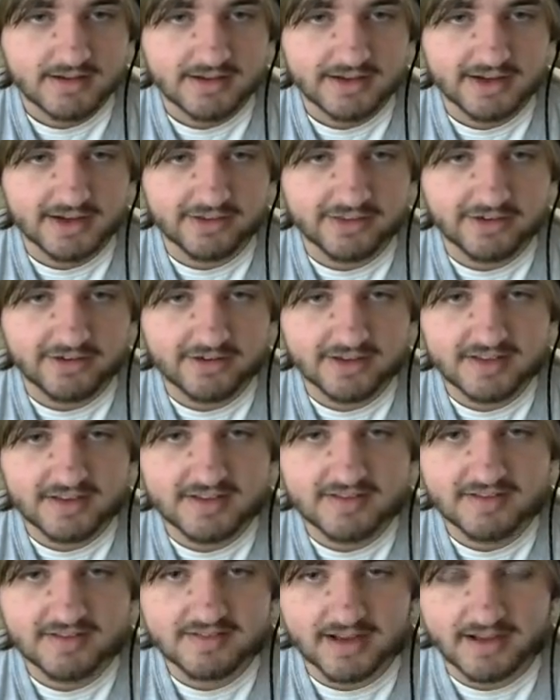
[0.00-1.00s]
Now there
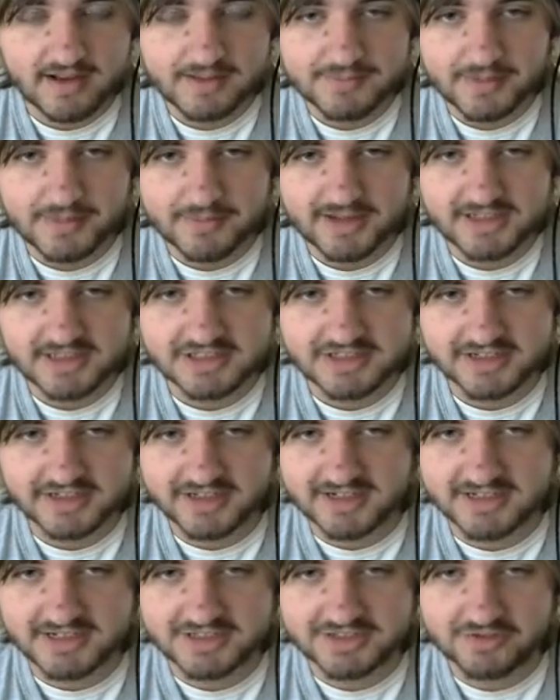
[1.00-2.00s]
is... I'm actually
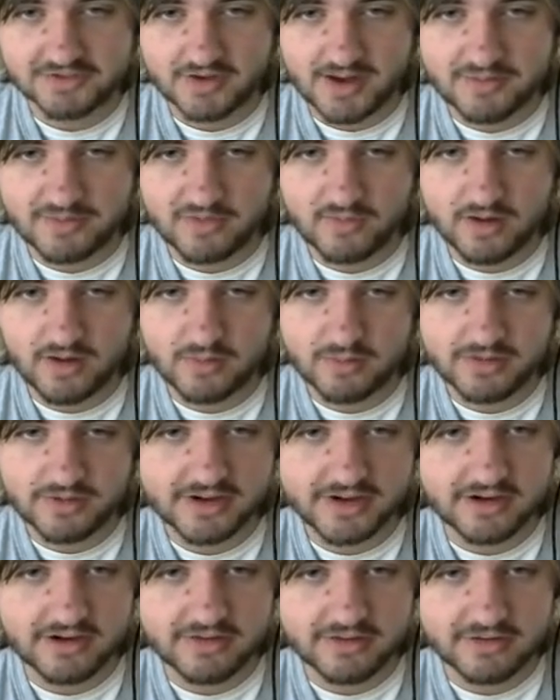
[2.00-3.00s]
going to just grab it while we're
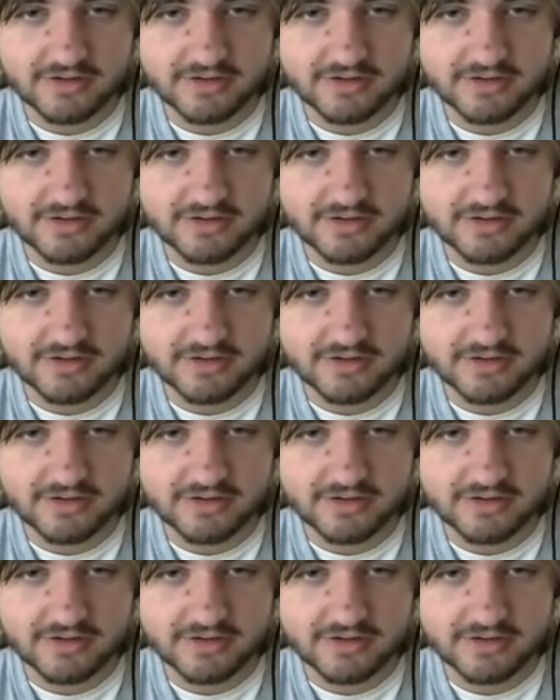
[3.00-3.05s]
here.